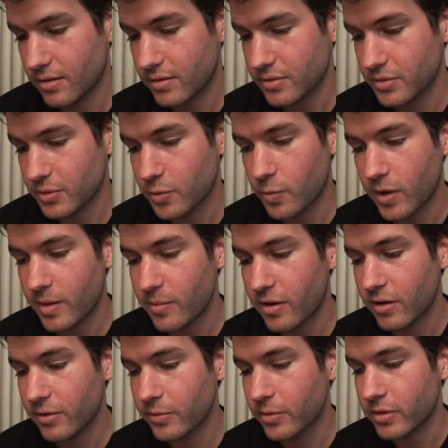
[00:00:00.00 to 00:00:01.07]
Sir
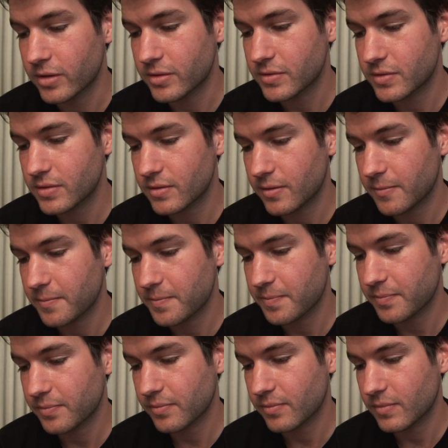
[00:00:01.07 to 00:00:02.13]
Waymar Royce
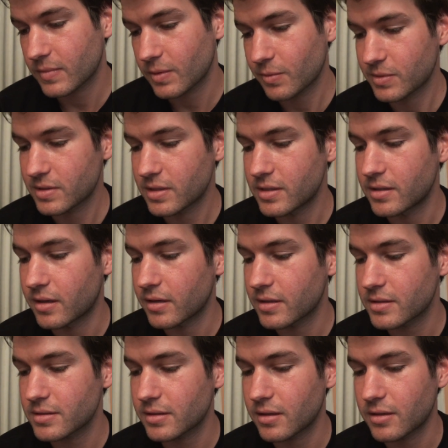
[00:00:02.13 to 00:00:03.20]
was the
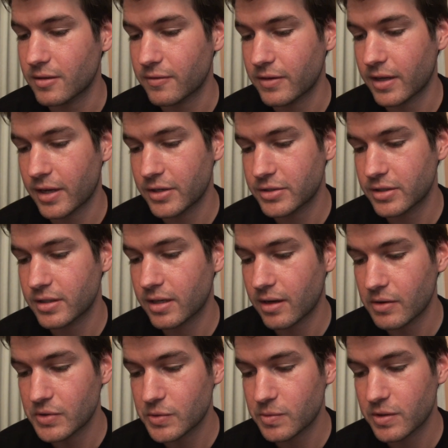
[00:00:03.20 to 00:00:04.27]
youngest son of an ancient
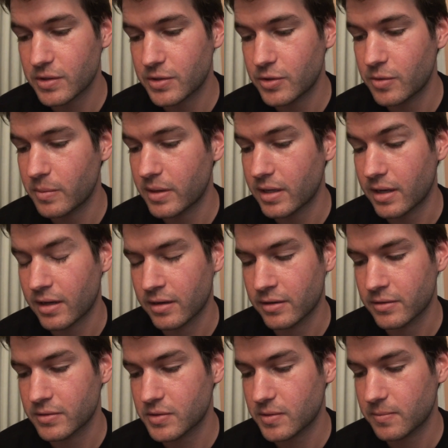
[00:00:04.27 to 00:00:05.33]
house with too many
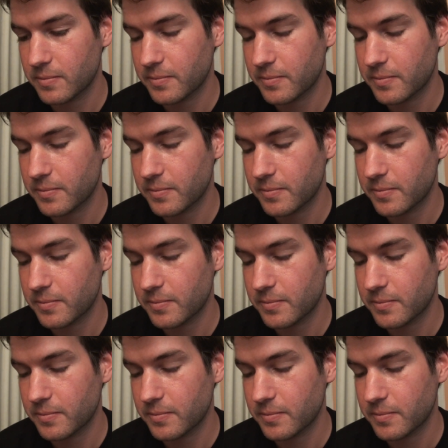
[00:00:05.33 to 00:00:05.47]
heirs.